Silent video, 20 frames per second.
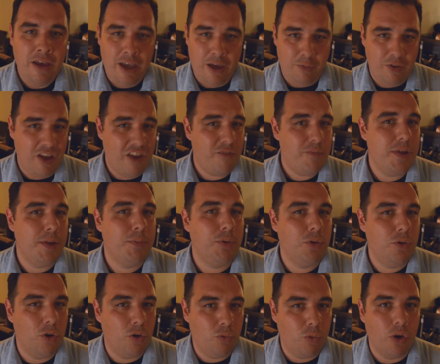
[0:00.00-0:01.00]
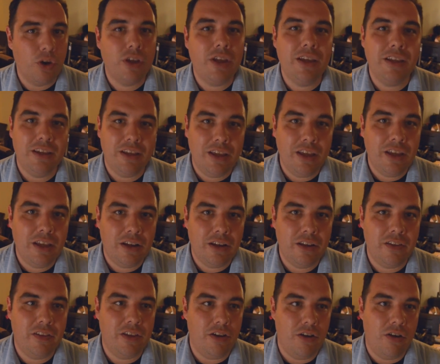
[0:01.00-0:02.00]
And we have people who are working
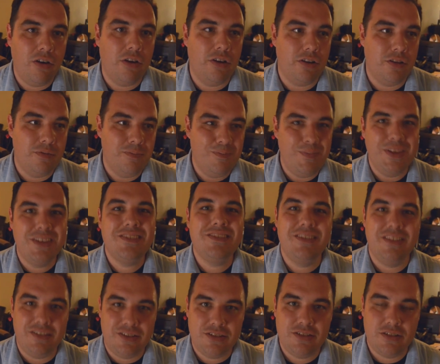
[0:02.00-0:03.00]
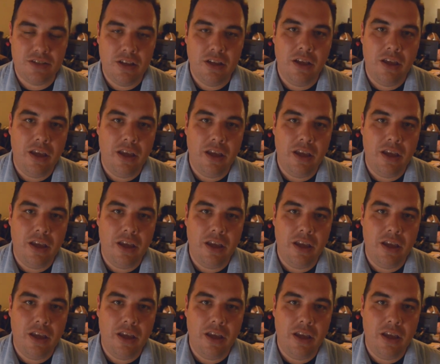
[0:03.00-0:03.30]
in the art business